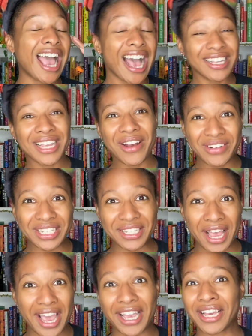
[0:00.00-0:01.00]
As I was
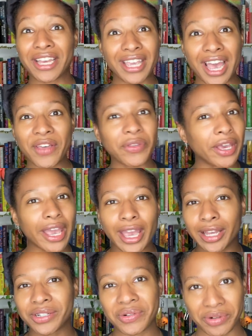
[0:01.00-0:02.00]
saying again, like,
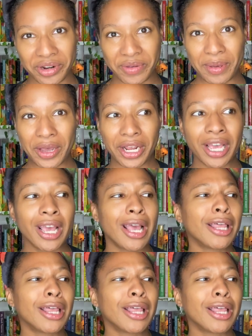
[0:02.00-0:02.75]
hey, don't worry about it,